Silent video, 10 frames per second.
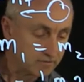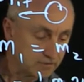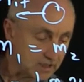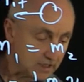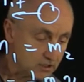
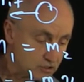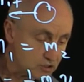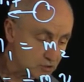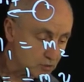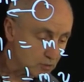the
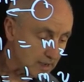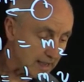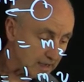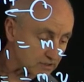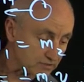two
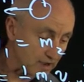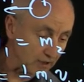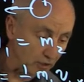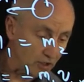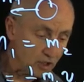x
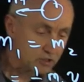final.